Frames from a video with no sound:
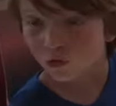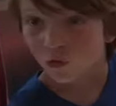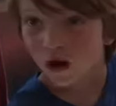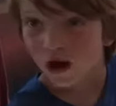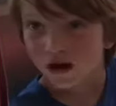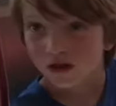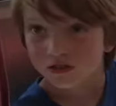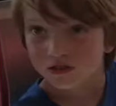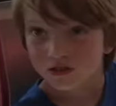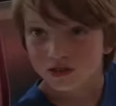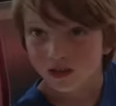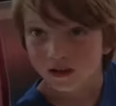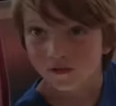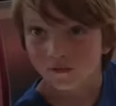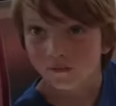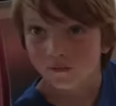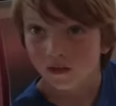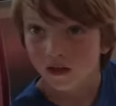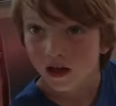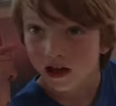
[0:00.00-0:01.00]
Wires can
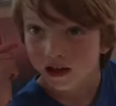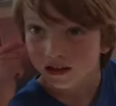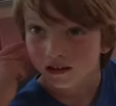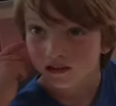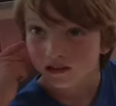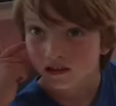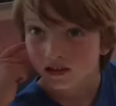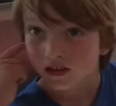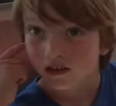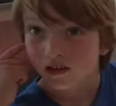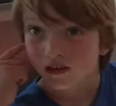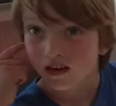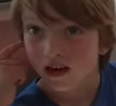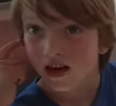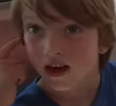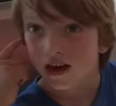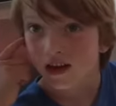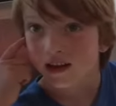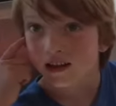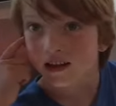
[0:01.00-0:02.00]
fly into your
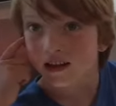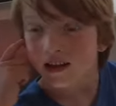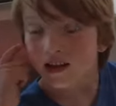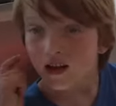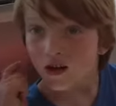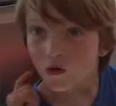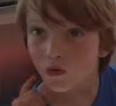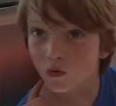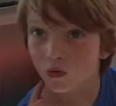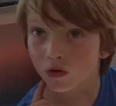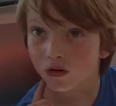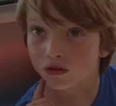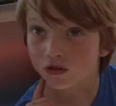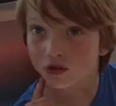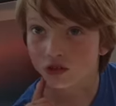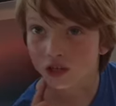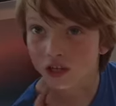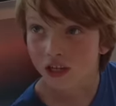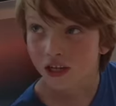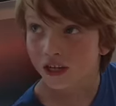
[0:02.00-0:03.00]
eye or
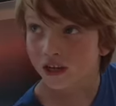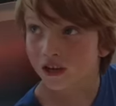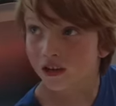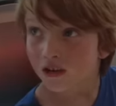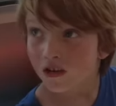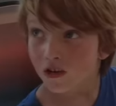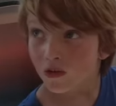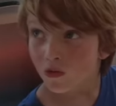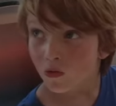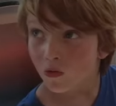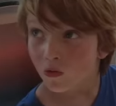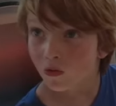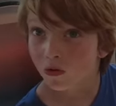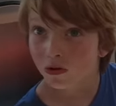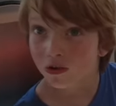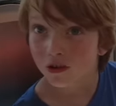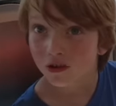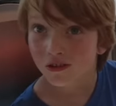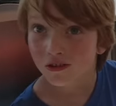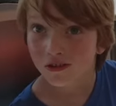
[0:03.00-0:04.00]
cheek or
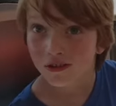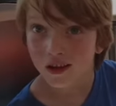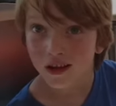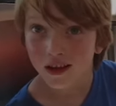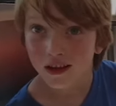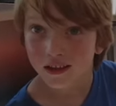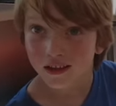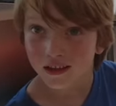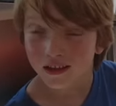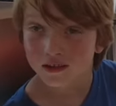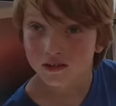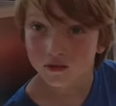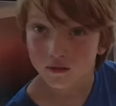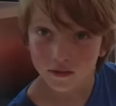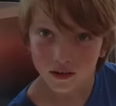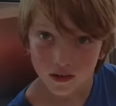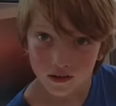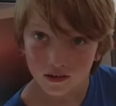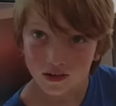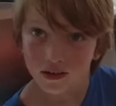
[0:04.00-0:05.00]
your leg. It's
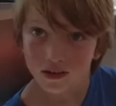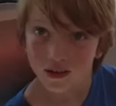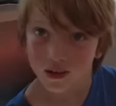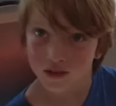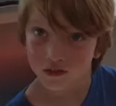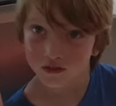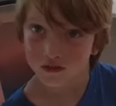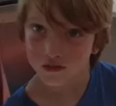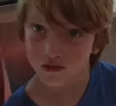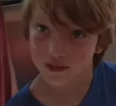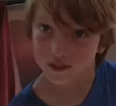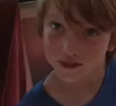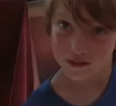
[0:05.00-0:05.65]
very dangerous.